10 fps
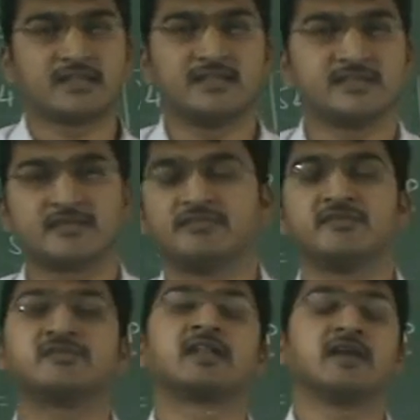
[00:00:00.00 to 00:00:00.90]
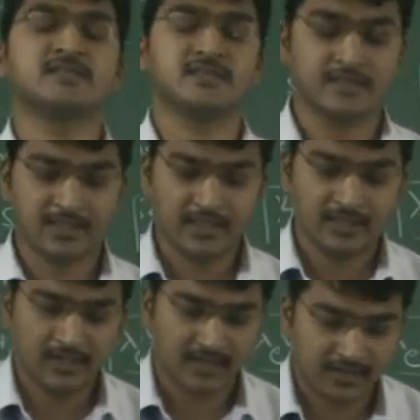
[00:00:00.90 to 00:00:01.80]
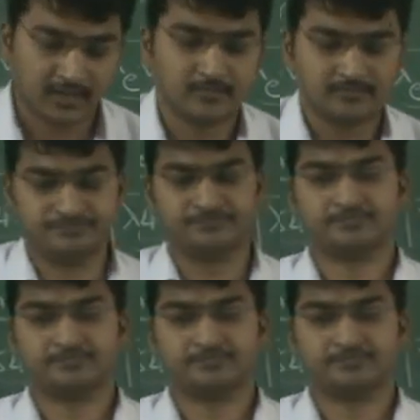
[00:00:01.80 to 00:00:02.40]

and this is the 5th class. Now,